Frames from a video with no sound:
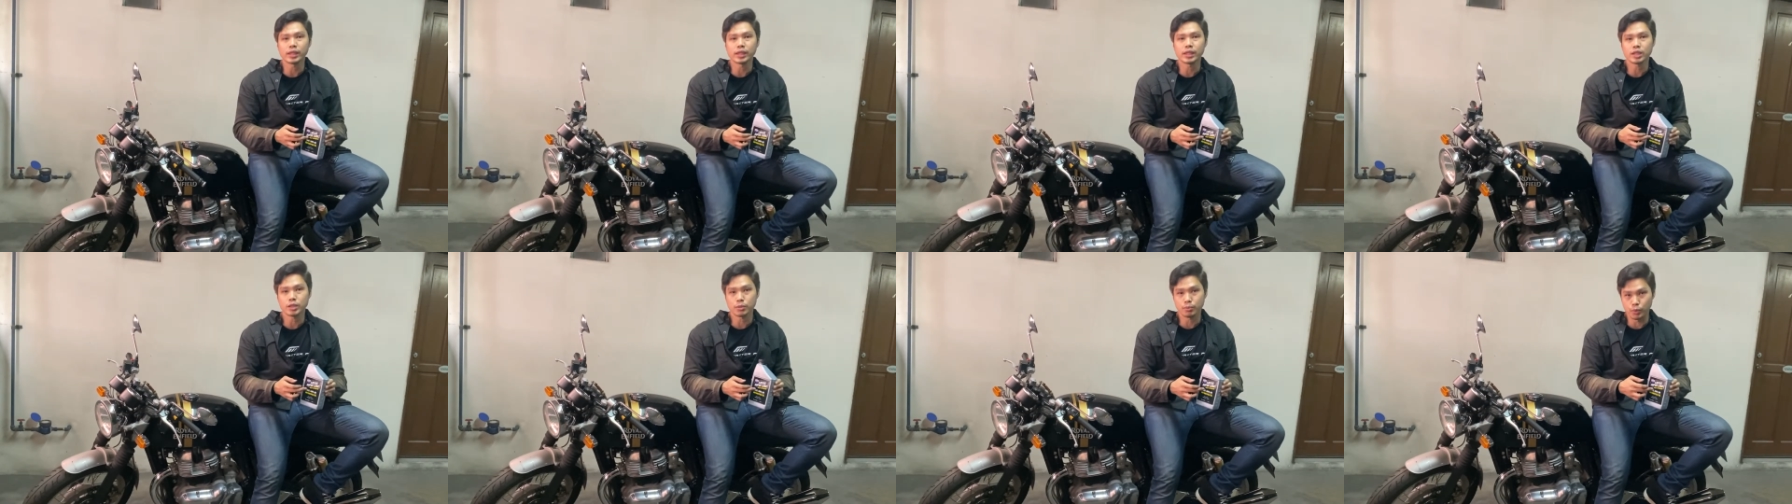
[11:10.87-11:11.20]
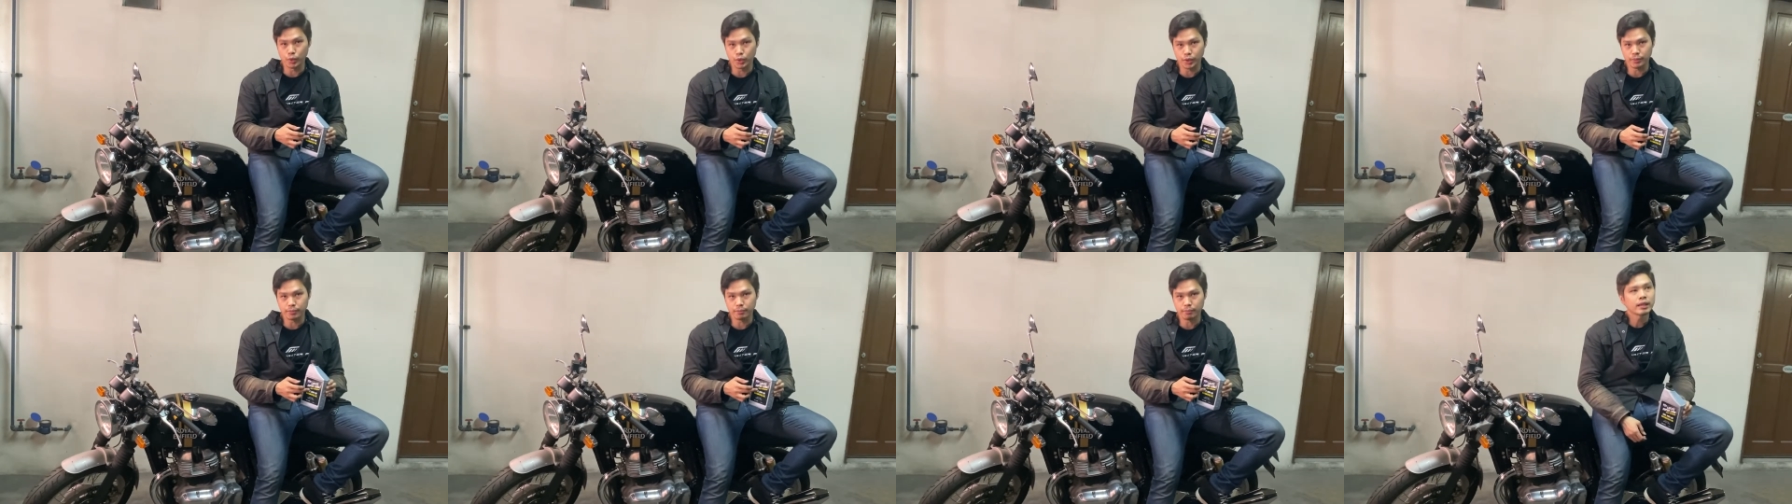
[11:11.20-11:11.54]
smooth.
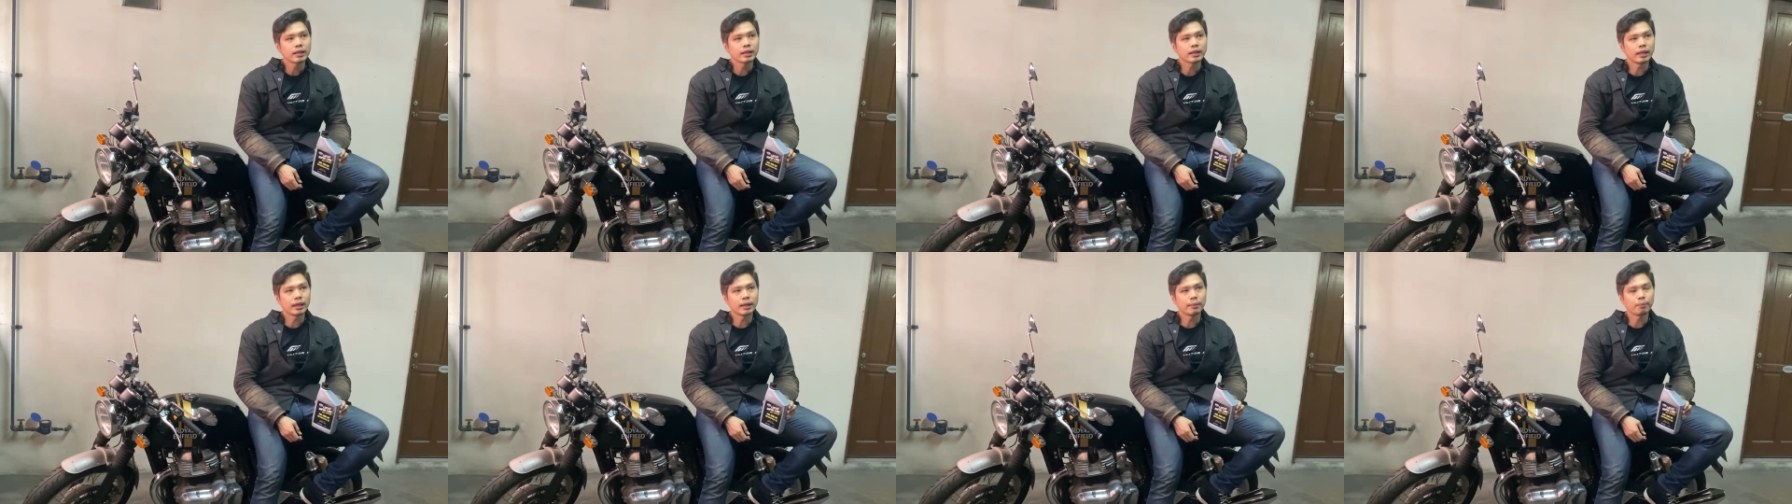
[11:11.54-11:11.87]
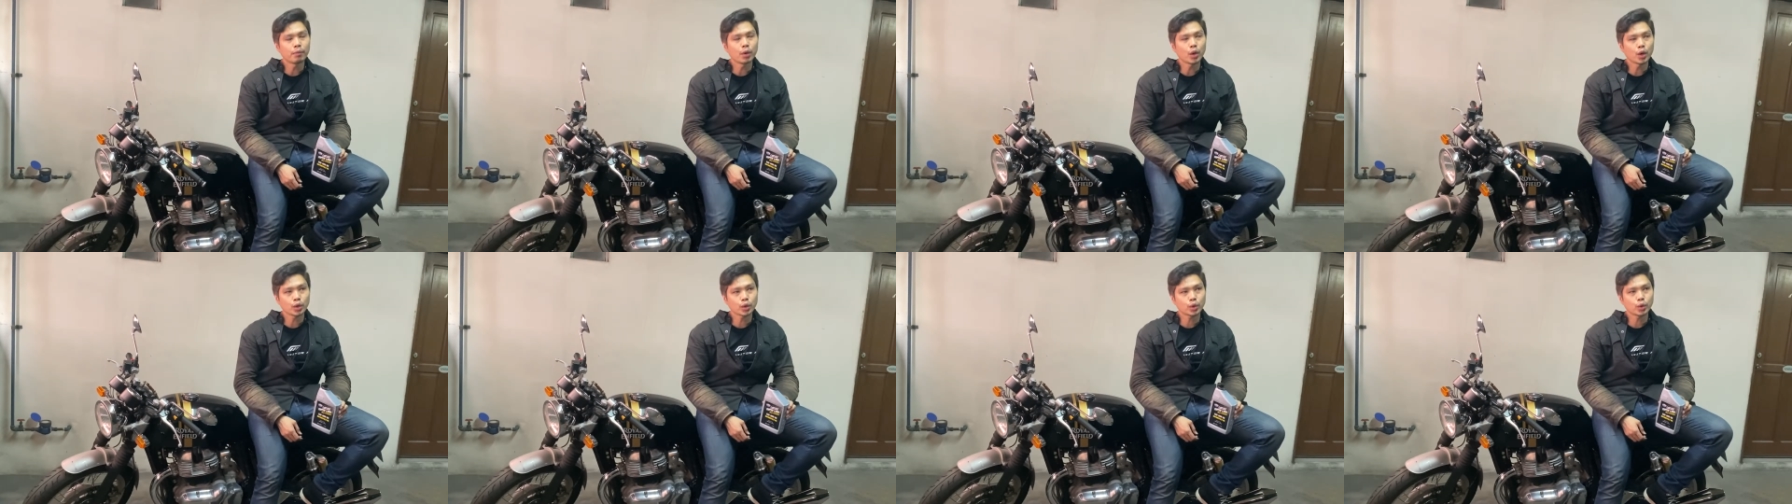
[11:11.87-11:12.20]
The
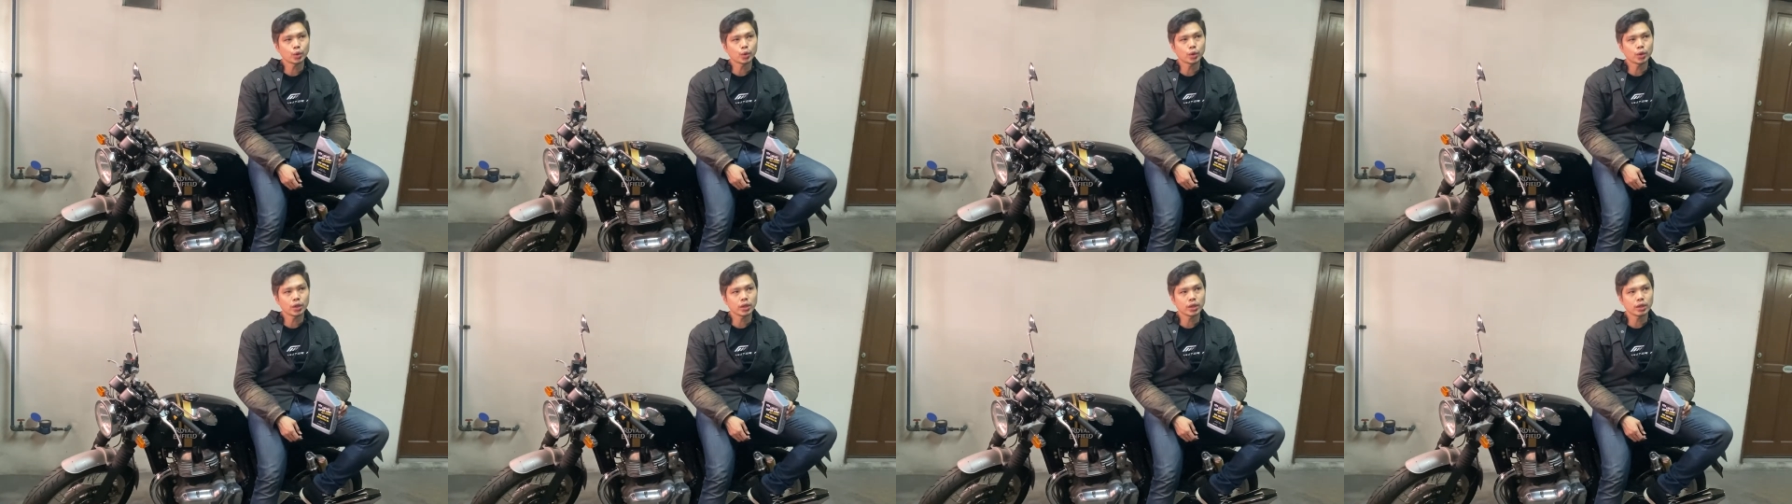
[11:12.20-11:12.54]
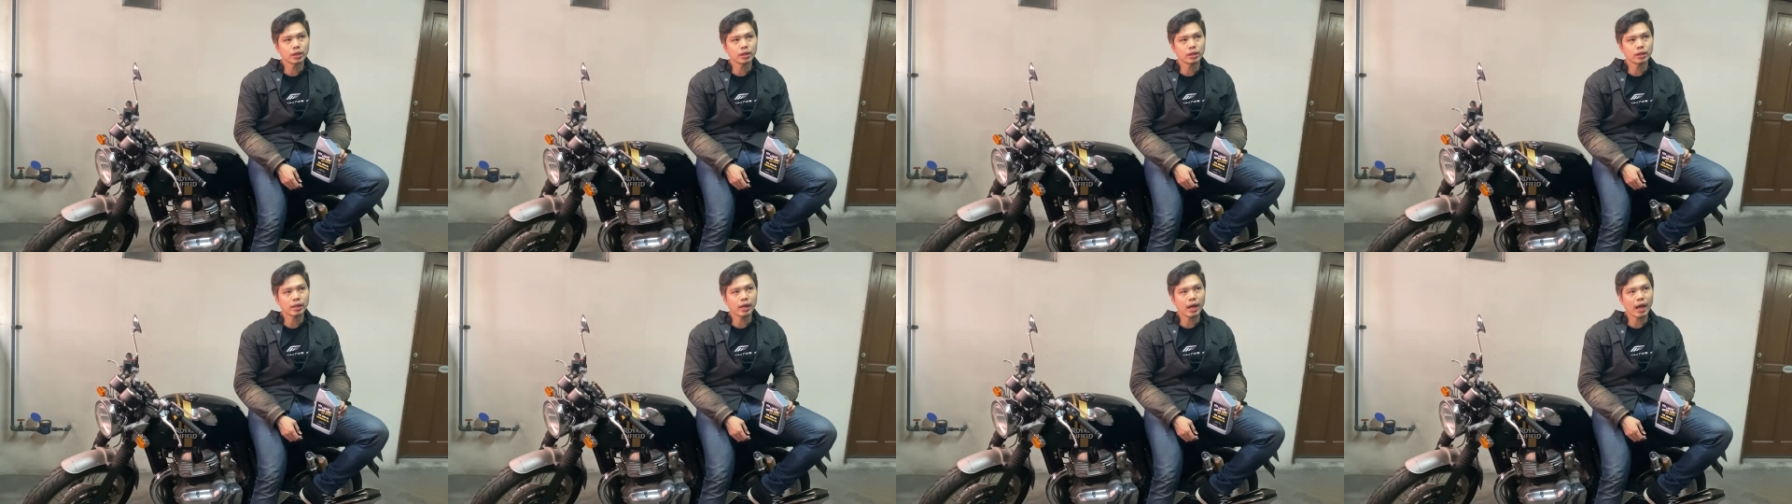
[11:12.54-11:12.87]
Motul,
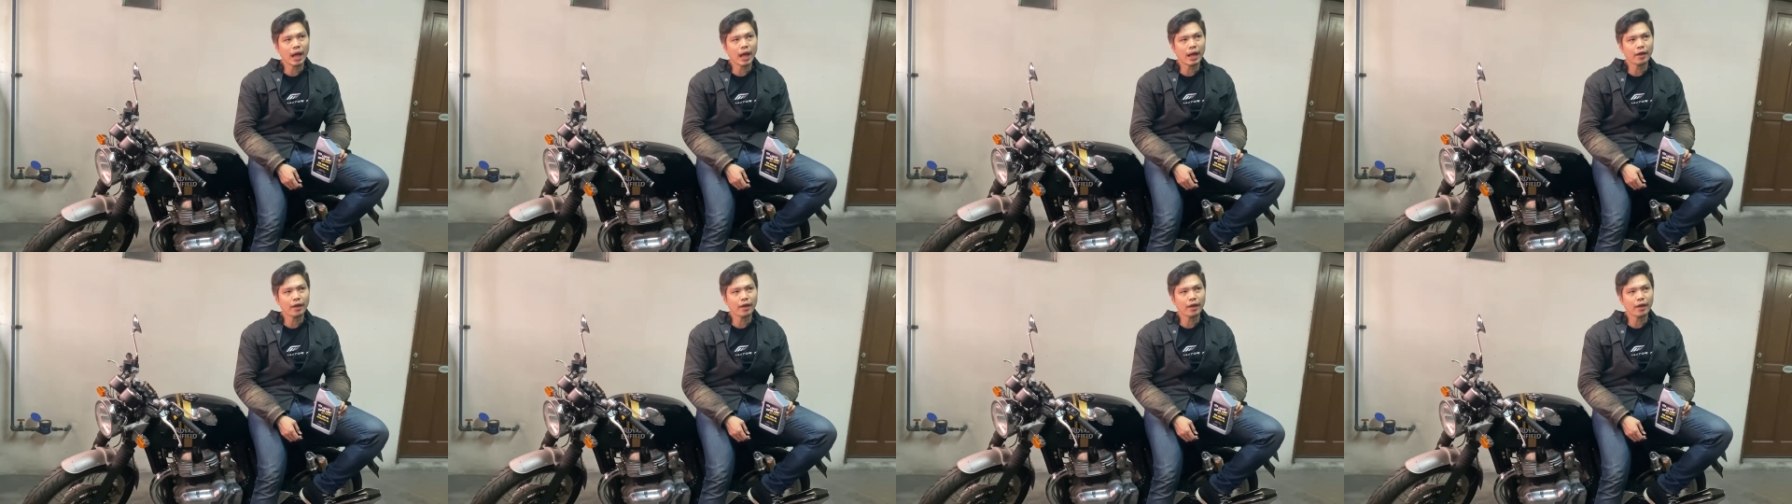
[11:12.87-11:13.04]
I